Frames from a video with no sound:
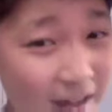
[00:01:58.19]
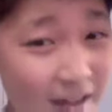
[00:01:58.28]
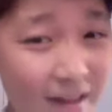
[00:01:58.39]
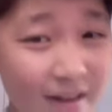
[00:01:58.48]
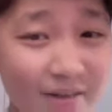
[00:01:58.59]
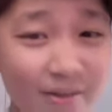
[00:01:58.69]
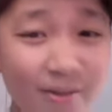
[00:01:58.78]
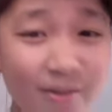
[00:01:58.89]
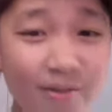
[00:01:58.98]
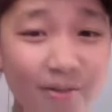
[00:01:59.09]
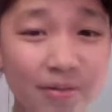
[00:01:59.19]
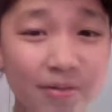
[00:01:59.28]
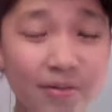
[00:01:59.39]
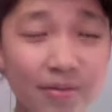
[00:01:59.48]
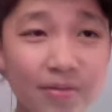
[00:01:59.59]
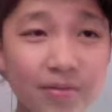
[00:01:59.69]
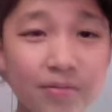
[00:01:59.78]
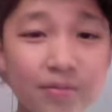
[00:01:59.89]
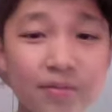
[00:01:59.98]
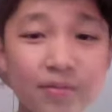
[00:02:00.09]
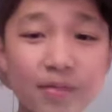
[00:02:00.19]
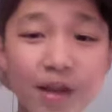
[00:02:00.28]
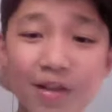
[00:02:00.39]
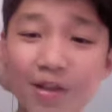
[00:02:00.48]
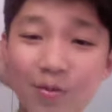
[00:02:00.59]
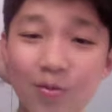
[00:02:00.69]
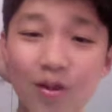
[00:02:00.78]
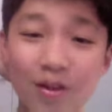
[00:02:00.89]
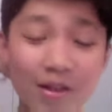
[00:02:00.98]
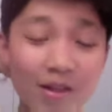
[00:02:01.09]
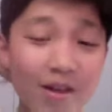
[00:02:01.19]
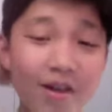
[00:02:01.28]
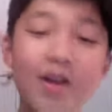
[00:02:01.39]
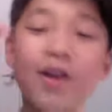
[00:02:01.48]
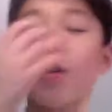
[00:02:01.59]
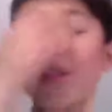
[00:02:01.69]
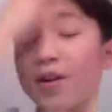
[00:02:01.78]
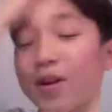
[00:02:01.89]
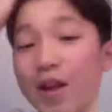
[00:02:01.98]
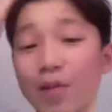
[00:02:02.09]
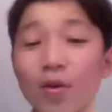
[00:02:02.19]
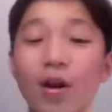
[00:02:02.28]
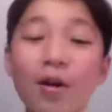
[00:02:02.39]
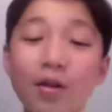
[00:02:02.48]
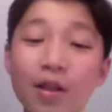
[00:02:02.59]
I don't know. I just was. It was Harry Osborn. I was